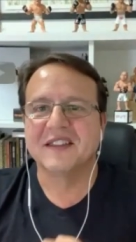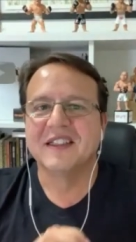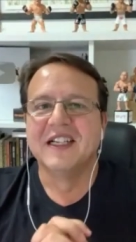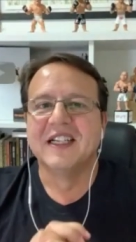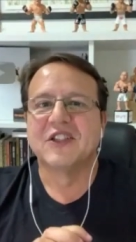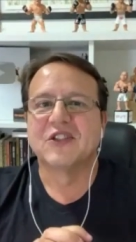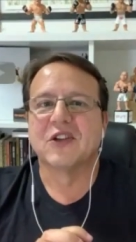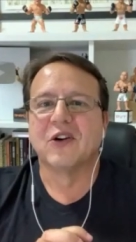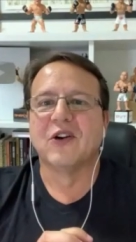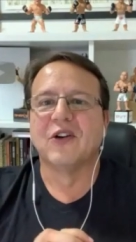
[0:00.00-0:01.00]
Yeah.
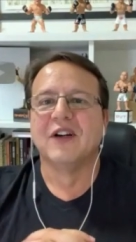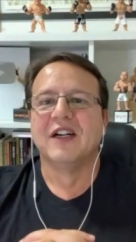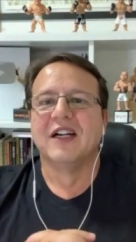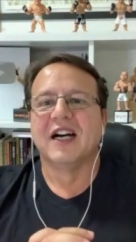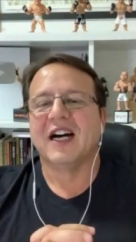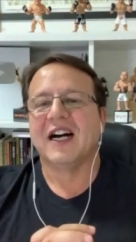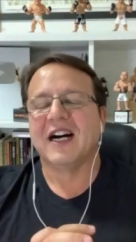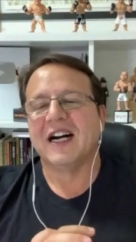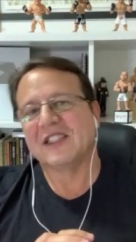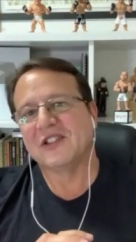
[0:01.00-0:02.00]
So,
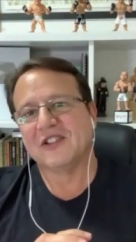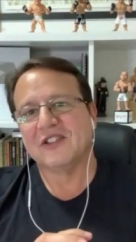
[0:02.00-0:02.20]
uh, you,